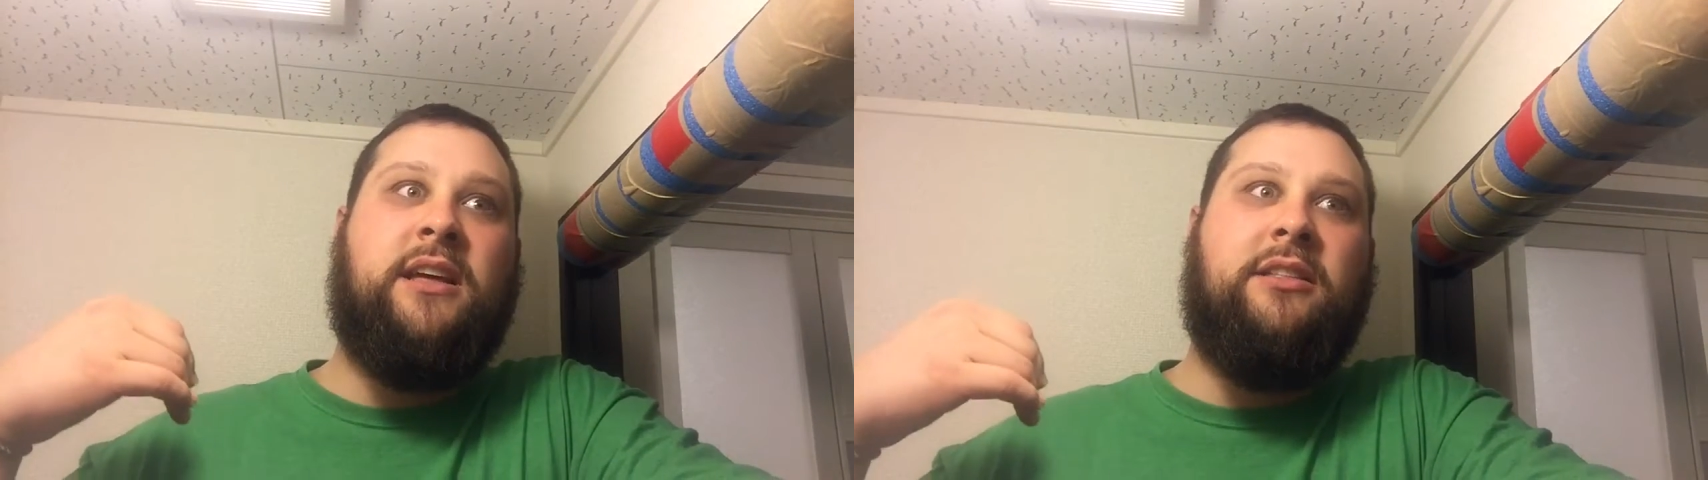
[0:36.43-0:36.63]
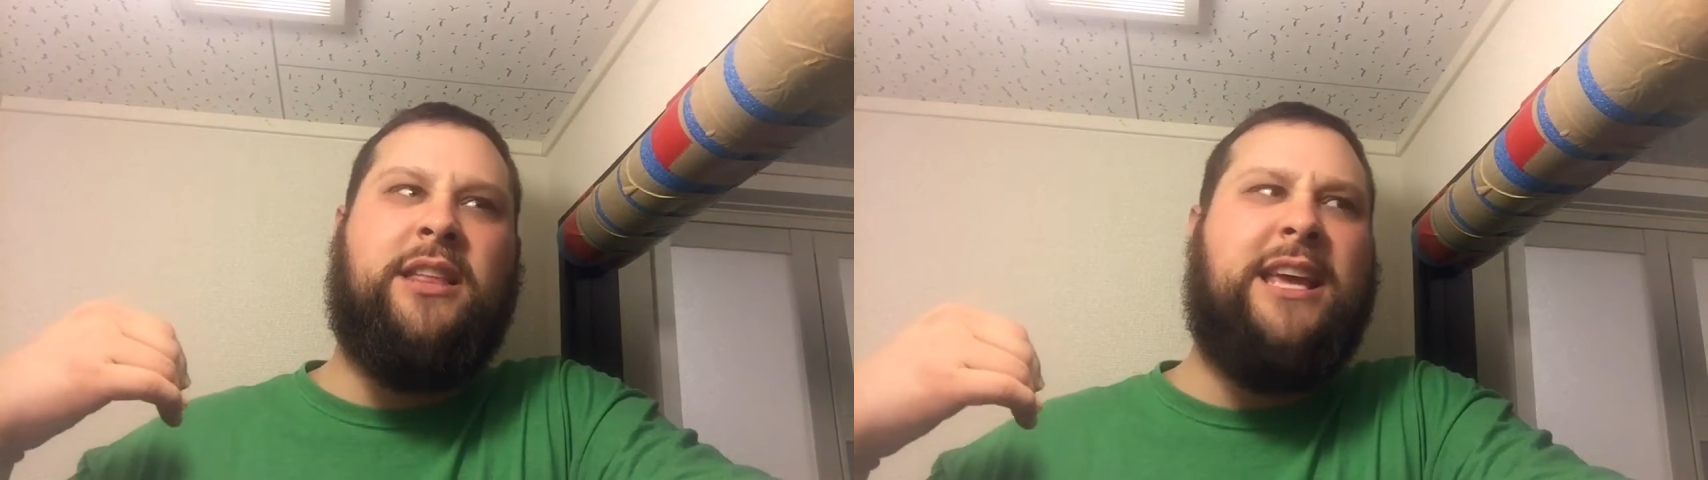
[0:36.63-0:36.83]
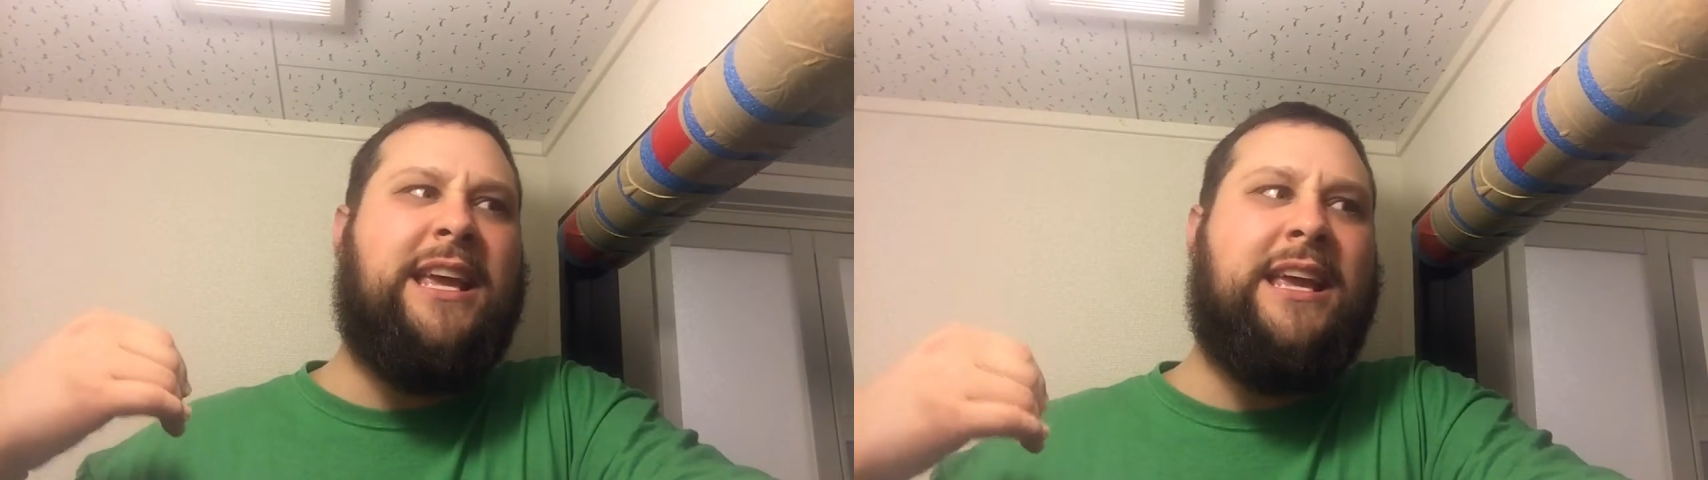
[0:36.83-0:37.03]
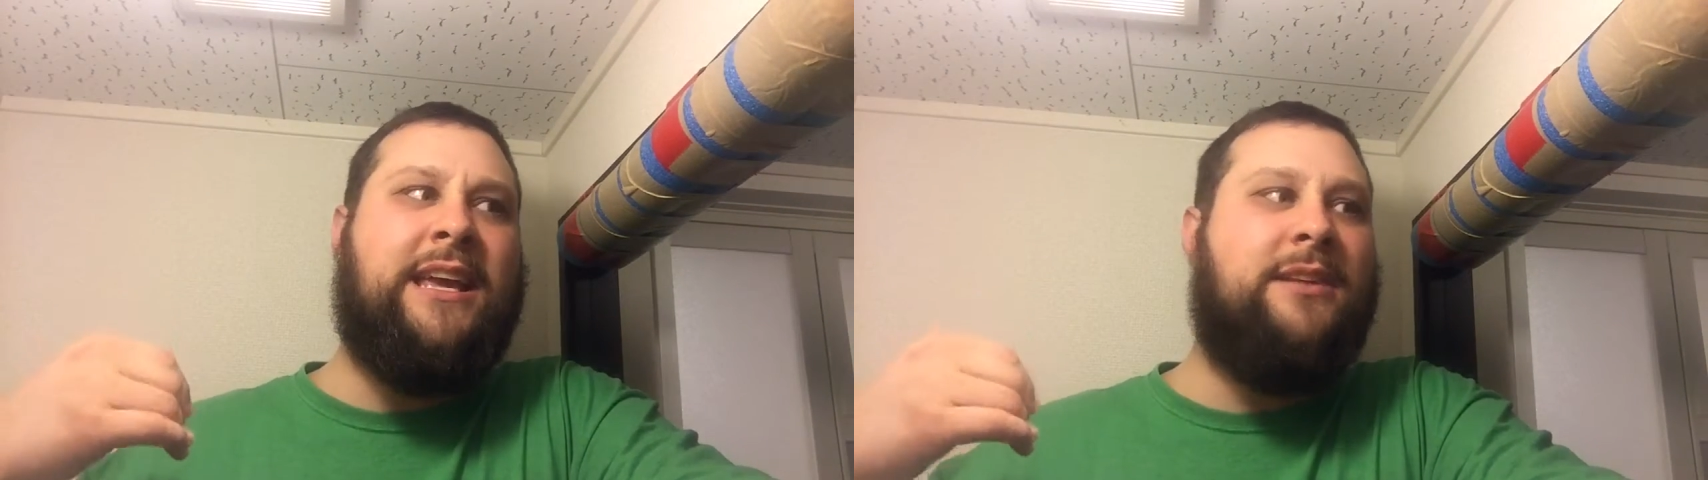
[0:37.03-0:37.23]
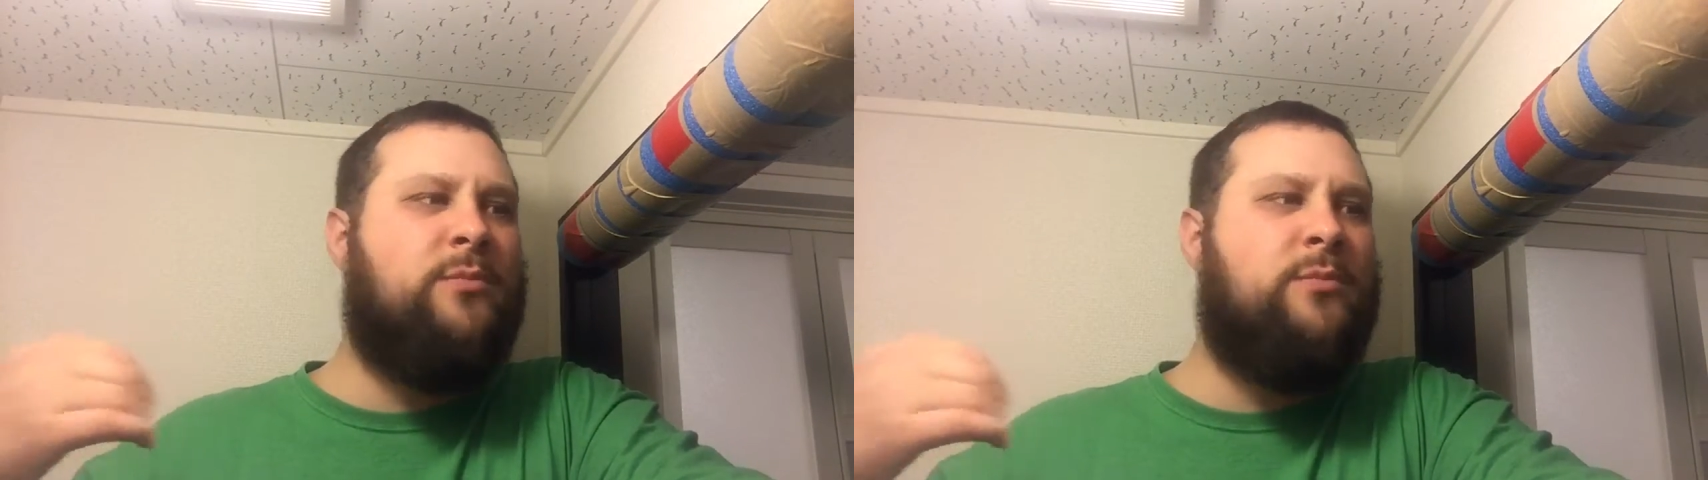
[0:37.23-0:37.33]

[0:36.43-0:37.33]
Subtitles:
there